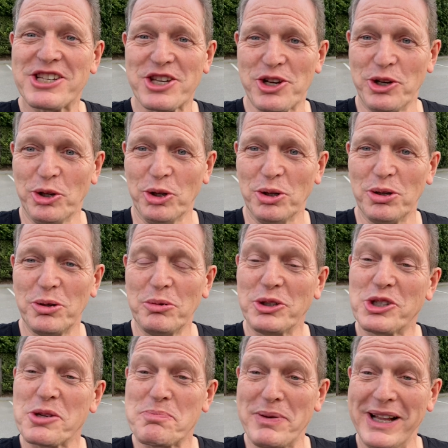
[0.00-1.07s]
School,
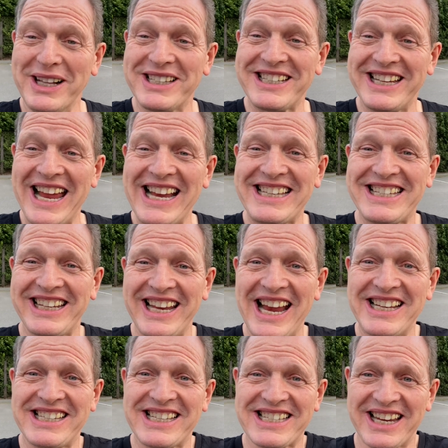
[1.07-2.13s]
which was built in
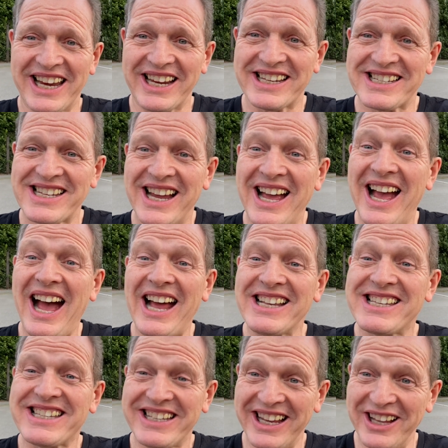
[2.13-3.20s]
1886 and
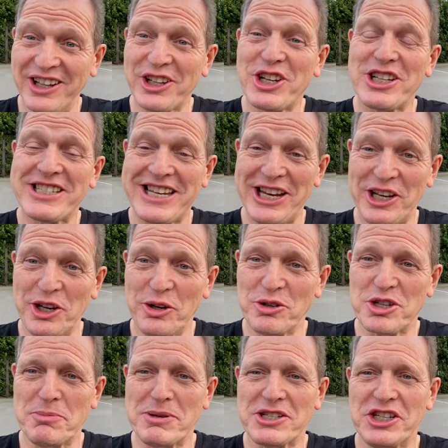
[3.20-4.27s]
still continues
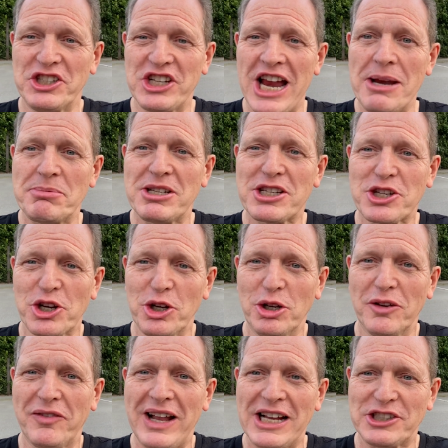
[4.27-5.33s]
to be St James's School
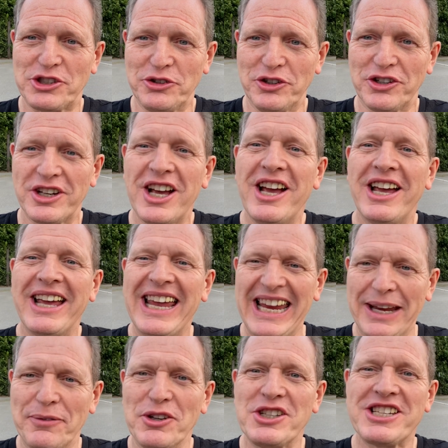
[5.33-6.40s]
of Latchford
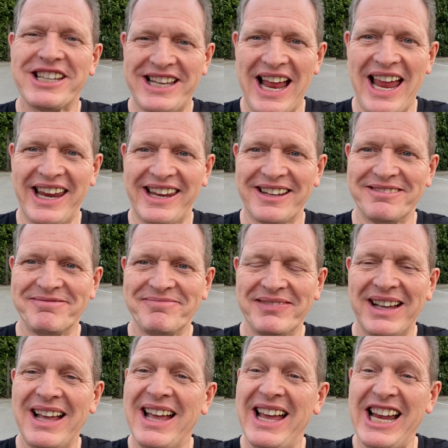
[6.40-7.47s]
even today.
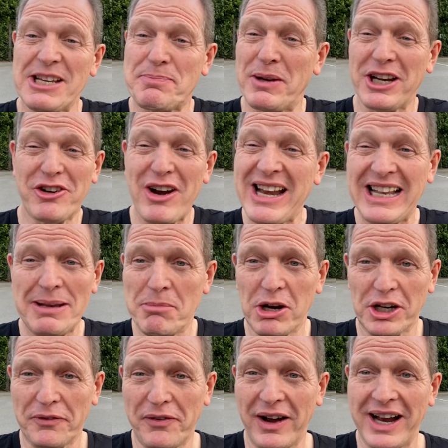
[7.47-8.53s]
It's been greatly
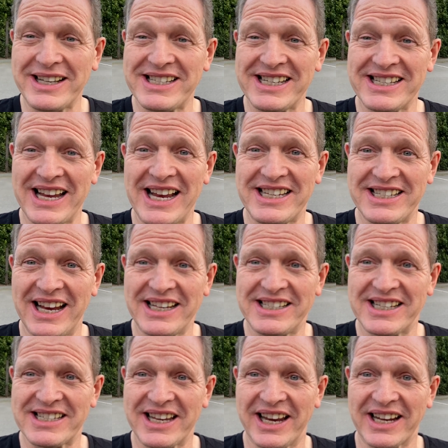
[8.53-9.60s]
modified since
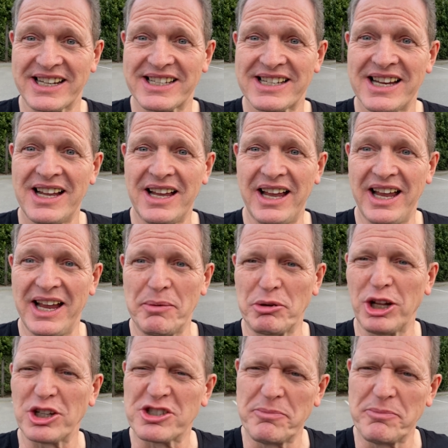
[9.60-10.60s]
1886 with lots